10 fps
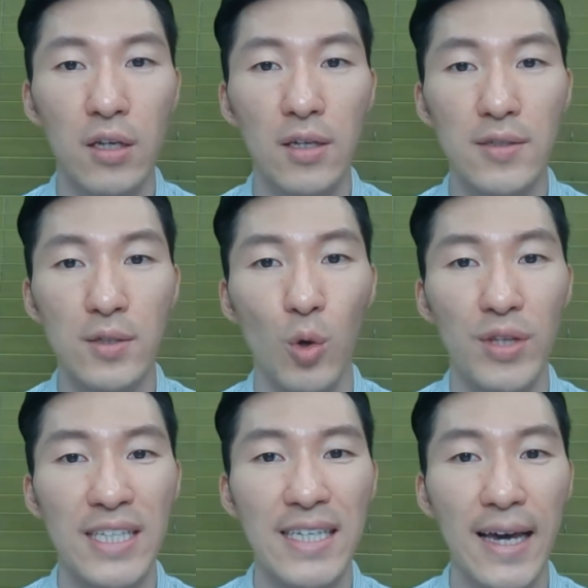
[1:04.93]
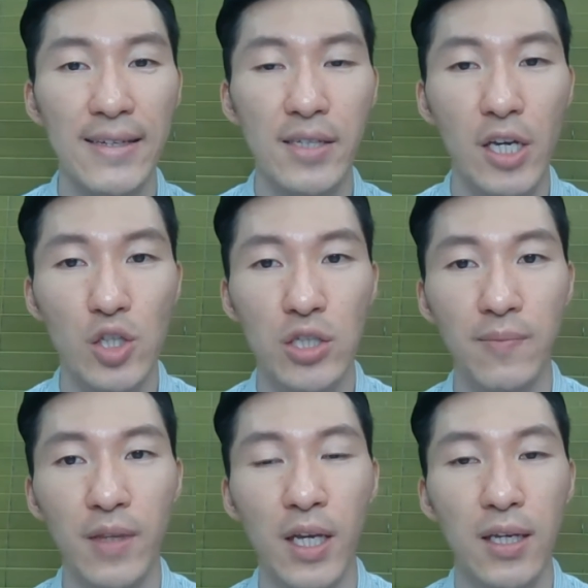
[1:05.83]
It's called
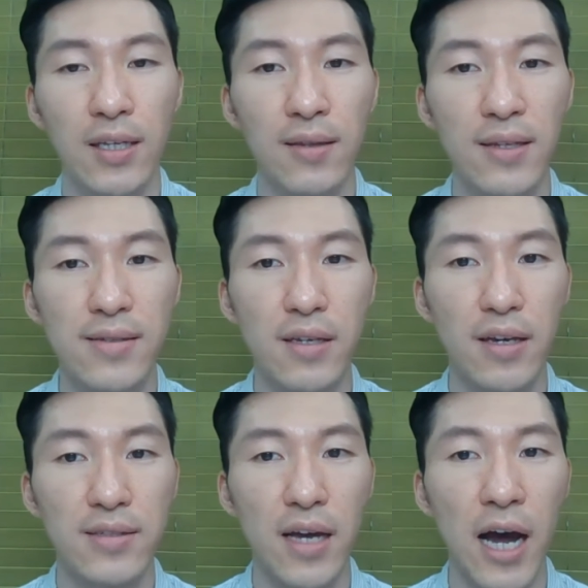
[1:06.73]
TSH. In this case,